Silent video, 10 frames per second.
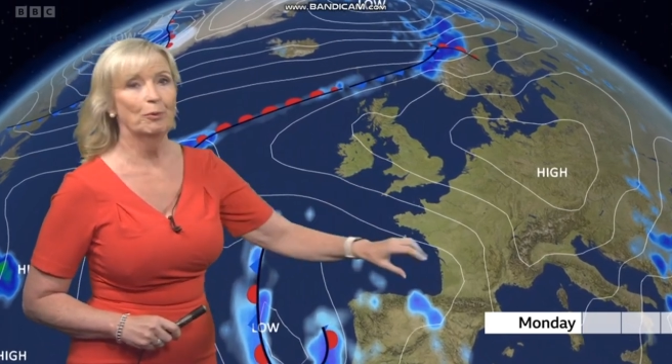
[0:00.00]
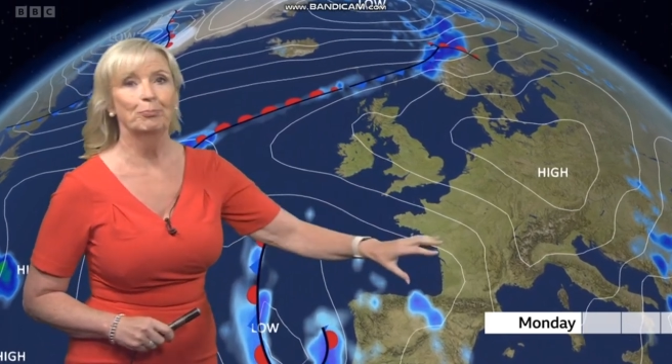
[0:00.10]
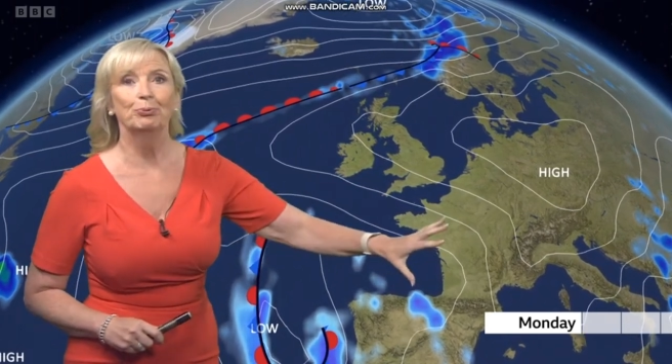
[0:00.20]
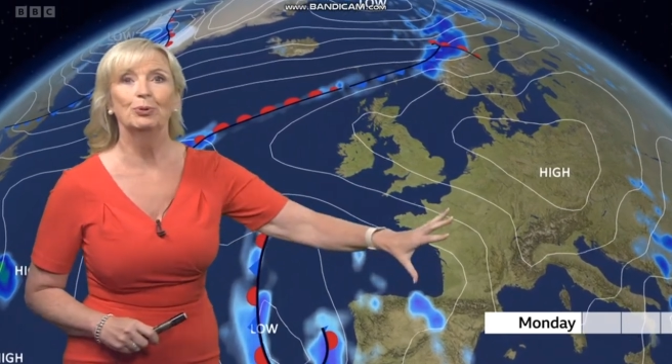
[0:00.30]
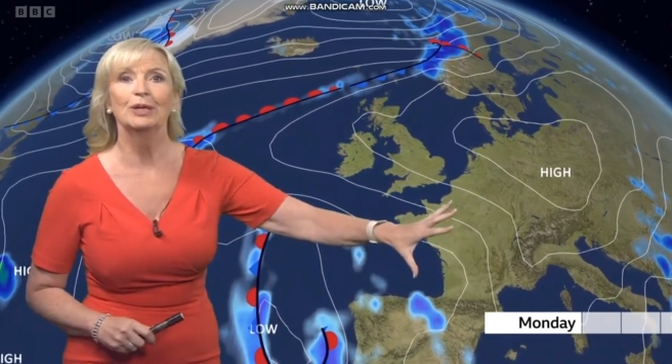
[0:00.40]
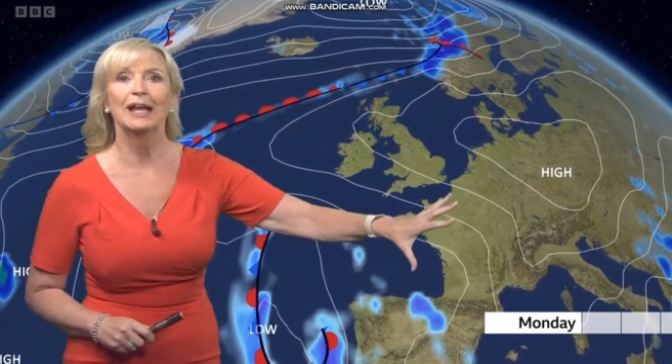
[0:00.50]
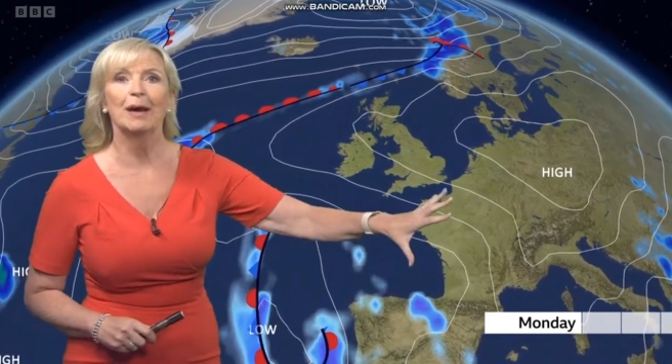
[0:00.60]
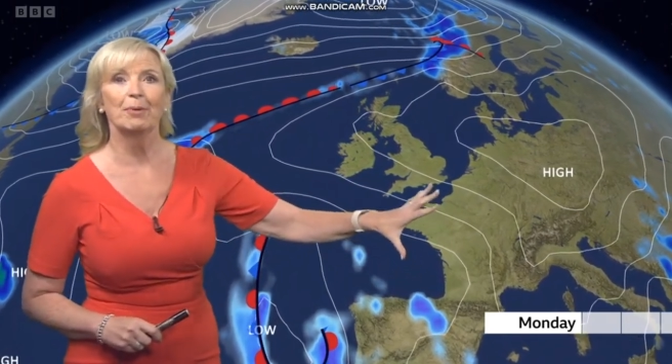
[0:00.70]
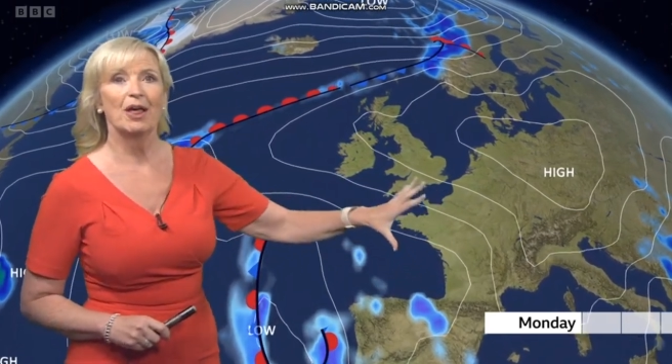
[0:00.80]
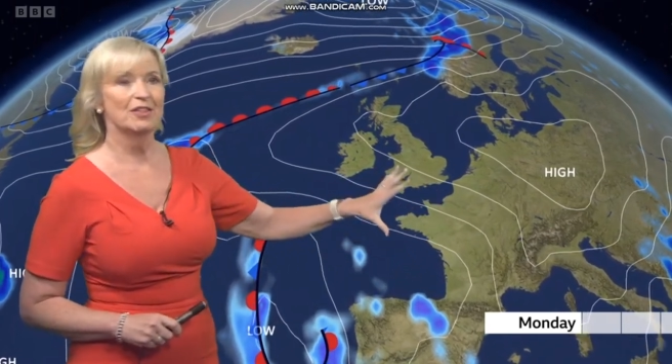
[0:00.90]
We're pulling
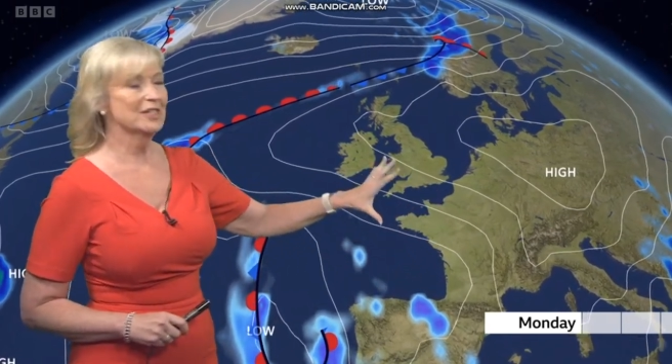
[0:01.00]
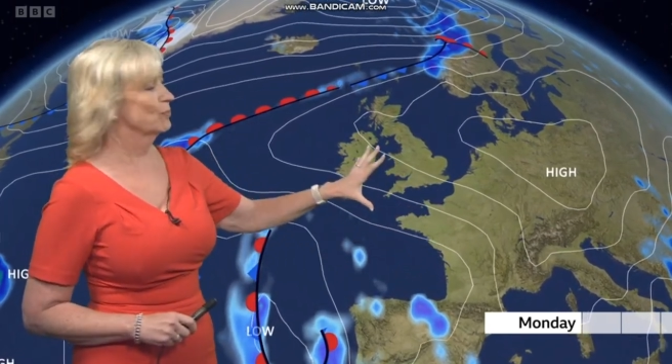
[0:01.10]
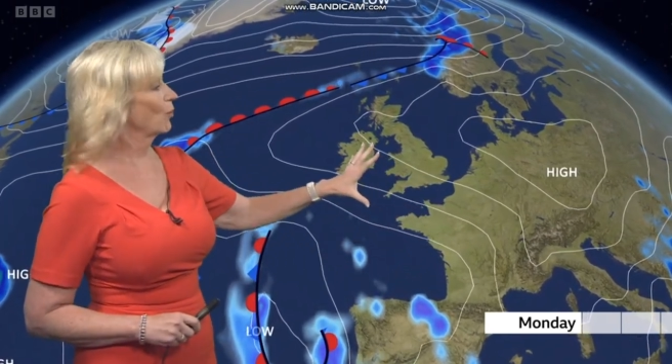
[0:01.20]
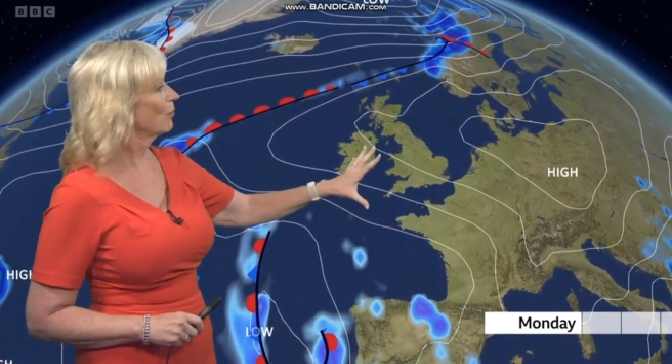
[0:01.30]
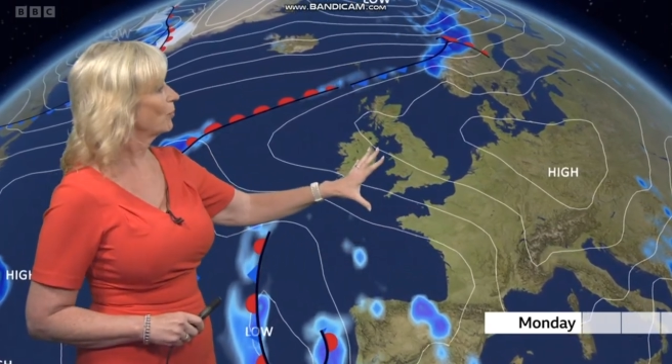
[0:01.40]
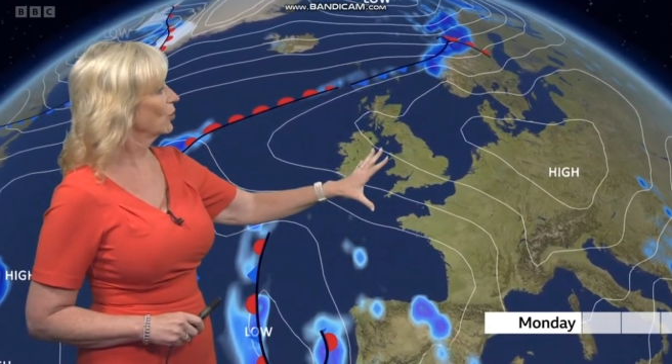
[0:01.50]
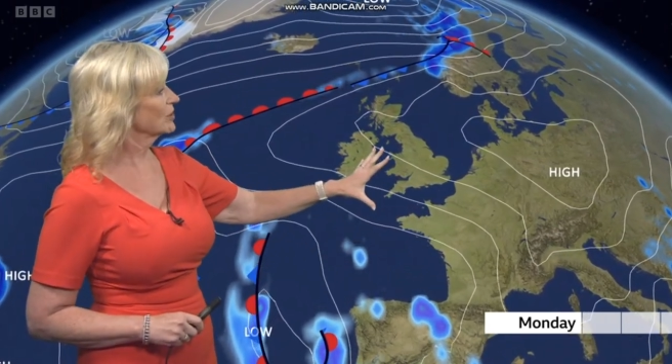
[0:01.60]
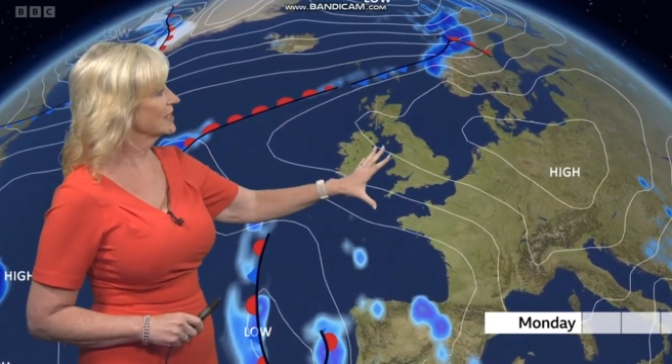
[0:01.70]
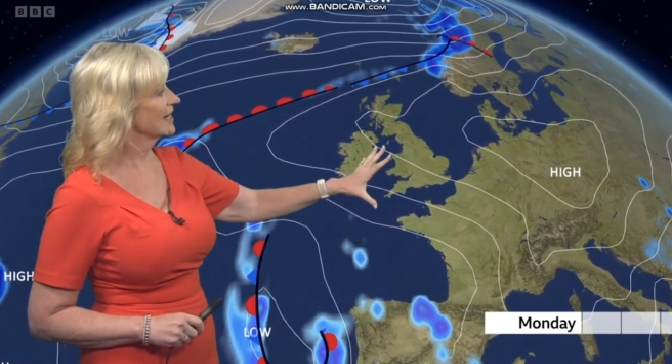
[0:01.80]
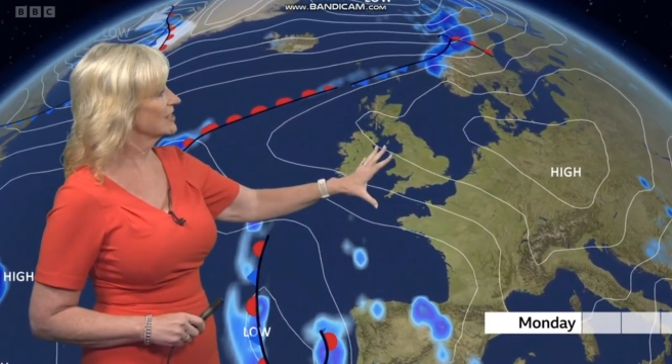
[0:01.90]
up this warm
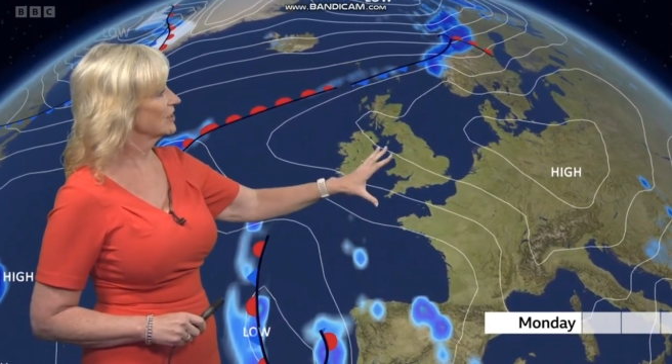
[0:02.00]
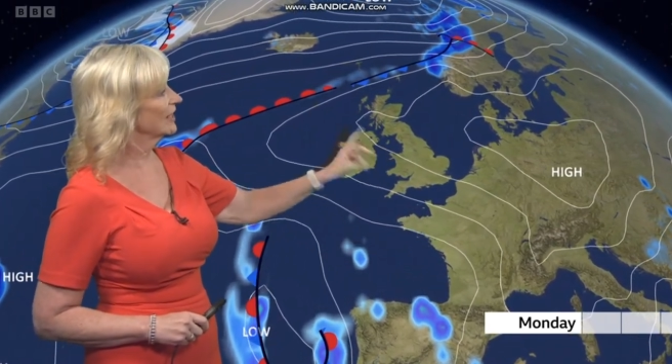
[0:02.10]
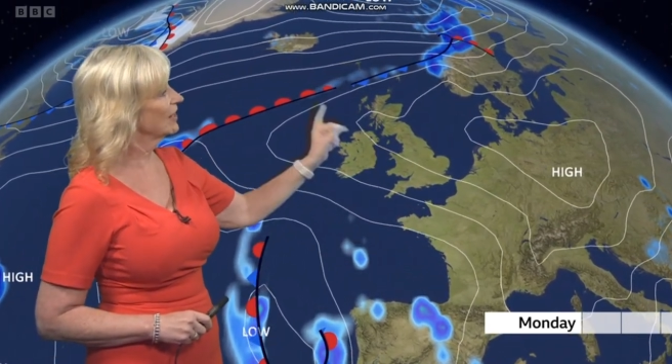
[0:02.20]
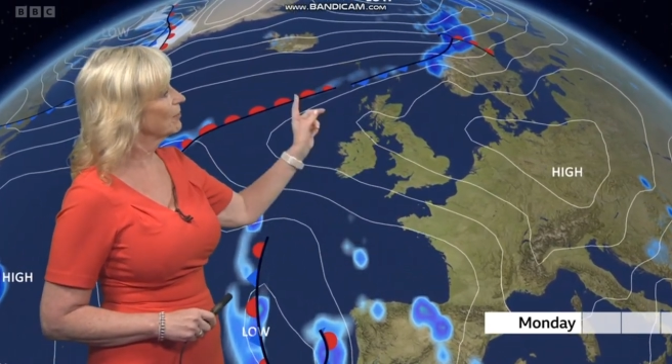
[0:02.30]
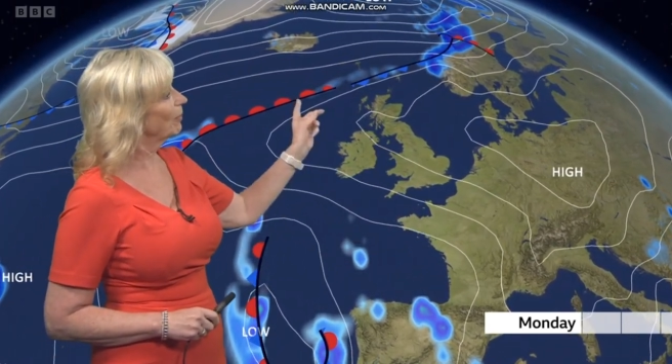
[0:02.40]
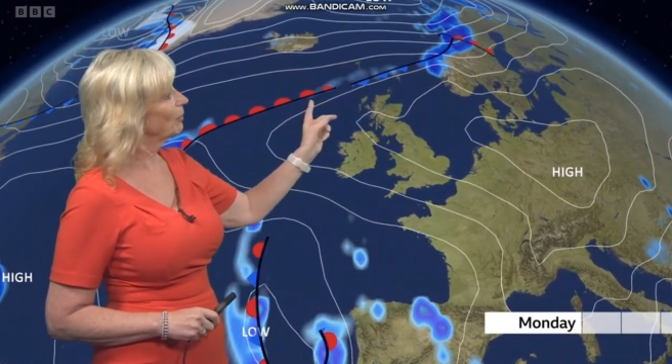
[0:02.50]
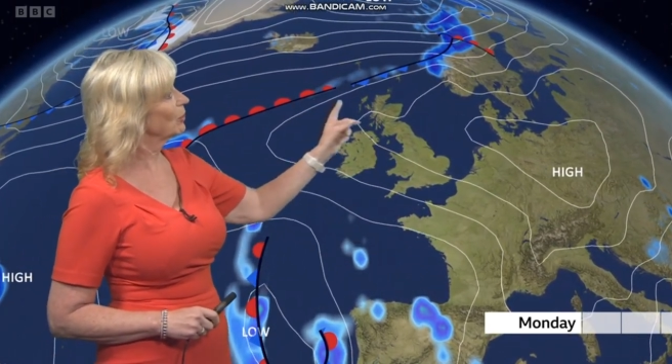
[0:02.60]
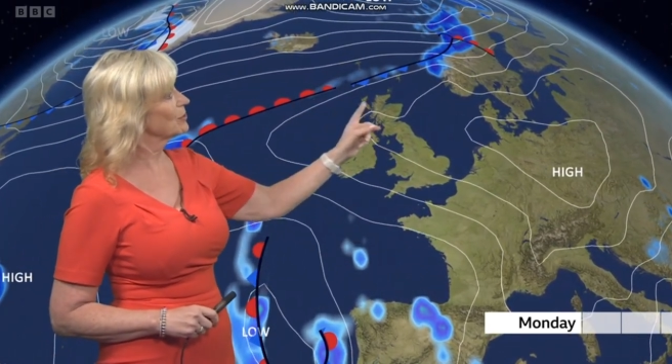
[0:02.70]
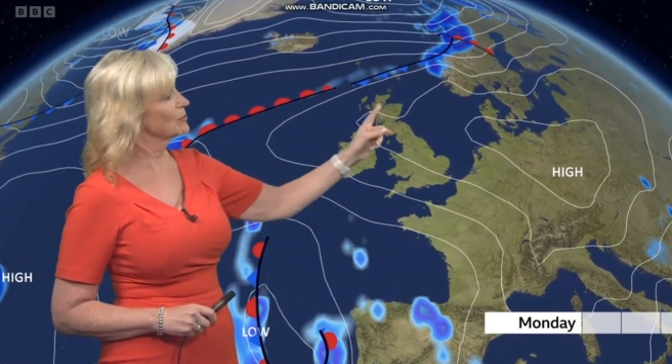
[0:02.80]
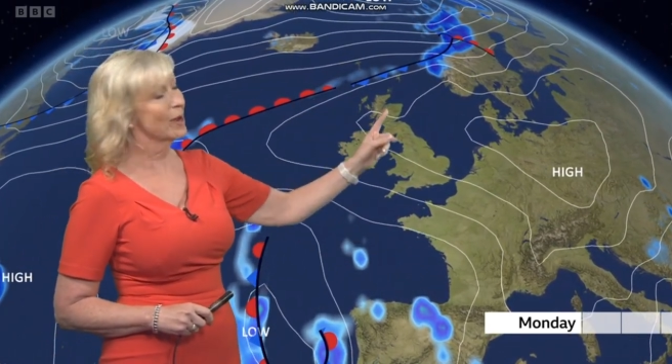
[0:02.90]
continental air, but
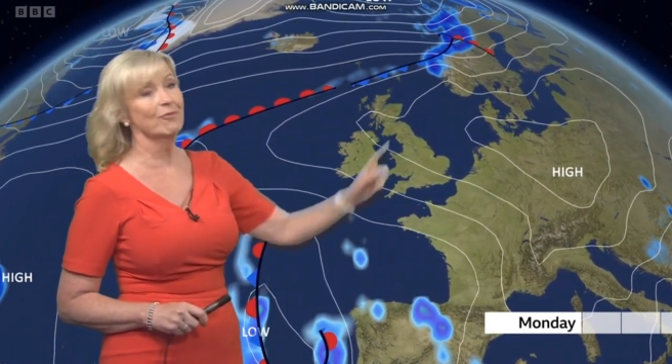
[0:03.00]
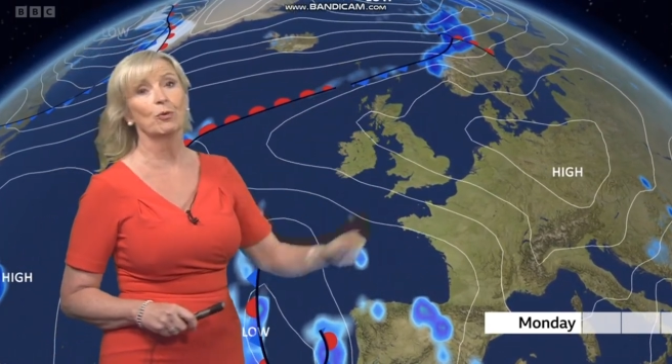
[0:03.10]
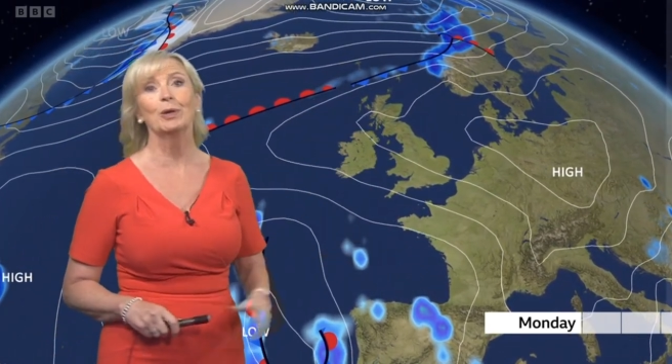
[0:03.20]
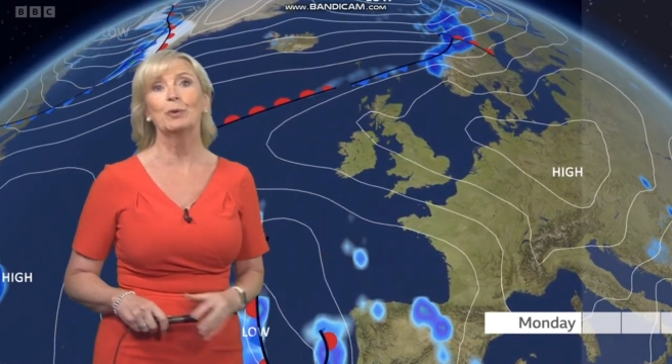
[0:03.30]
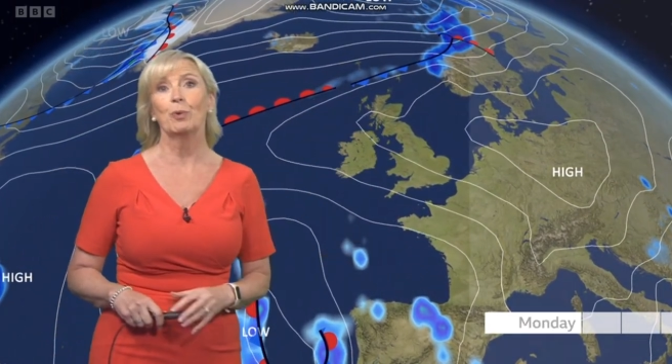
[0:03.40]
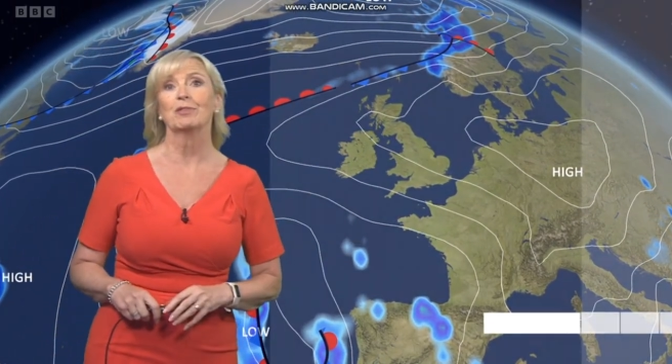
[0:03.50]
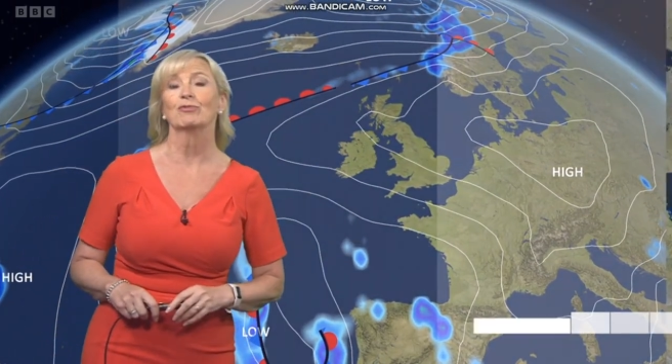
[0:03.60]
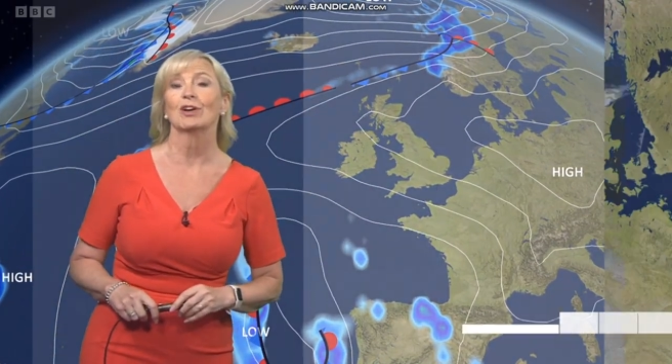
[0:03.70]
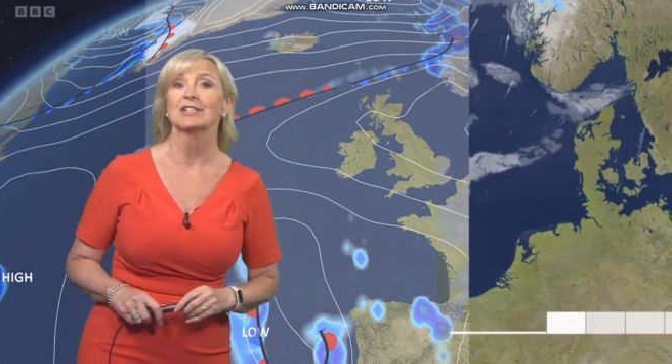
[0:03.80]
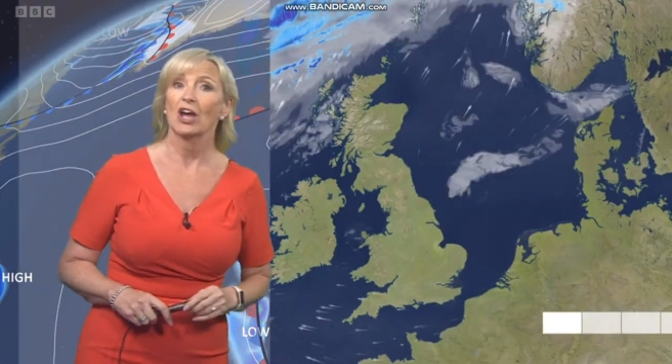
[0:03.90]
we also have a weak
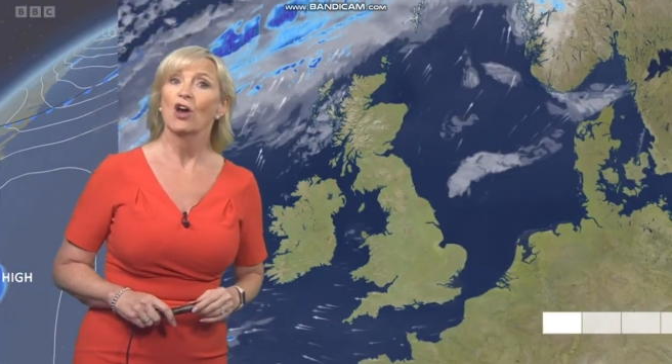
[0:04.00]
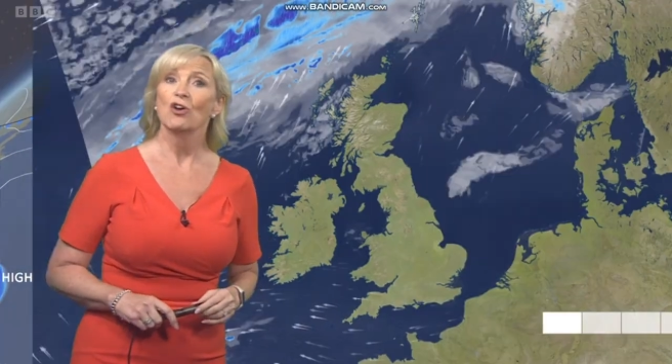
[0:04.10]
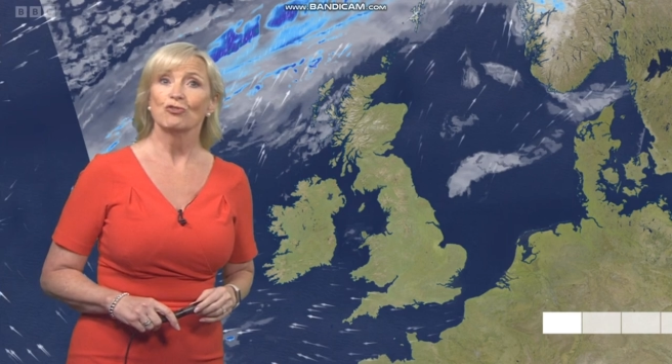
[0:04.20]
weather front